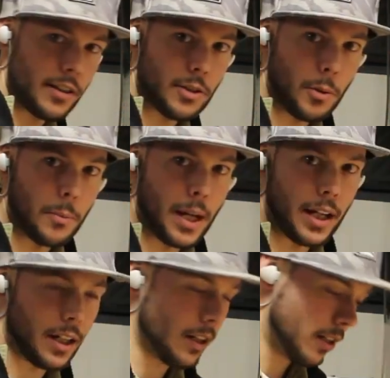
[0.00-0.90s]
some of
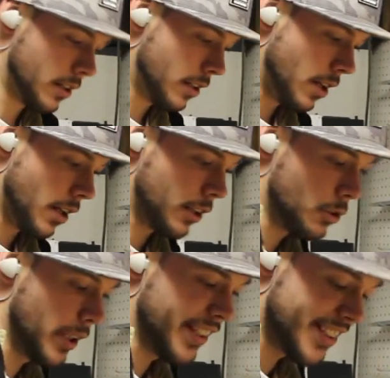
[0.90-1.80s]
my
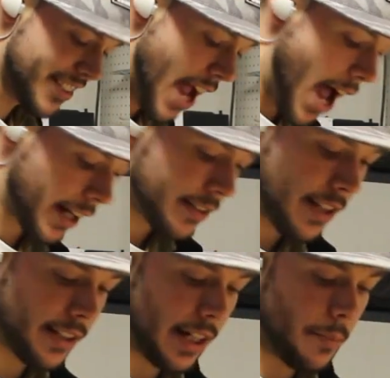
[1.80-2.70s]
acrylic stock,
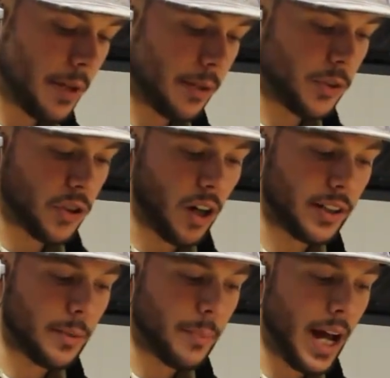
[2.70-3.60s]
because I think I'm going to start
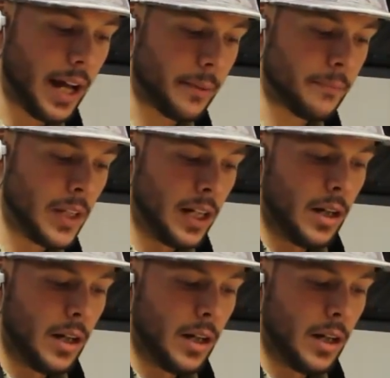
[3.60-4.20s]
at the bottom,